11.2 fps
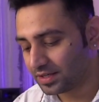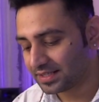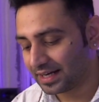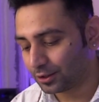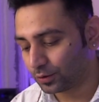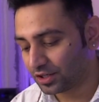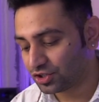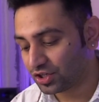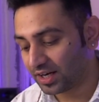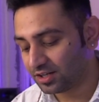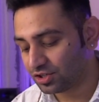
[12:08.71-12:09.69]
is that you can
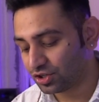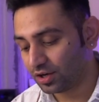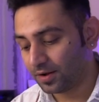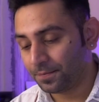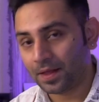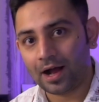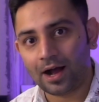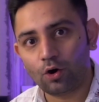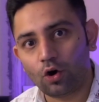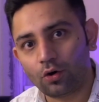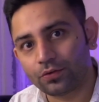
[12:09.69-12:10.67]
change
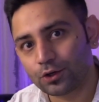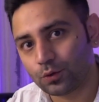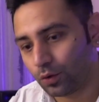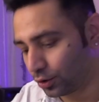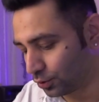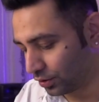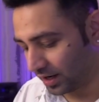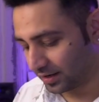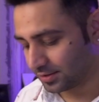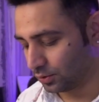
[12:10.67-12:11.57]
how often you want to cut.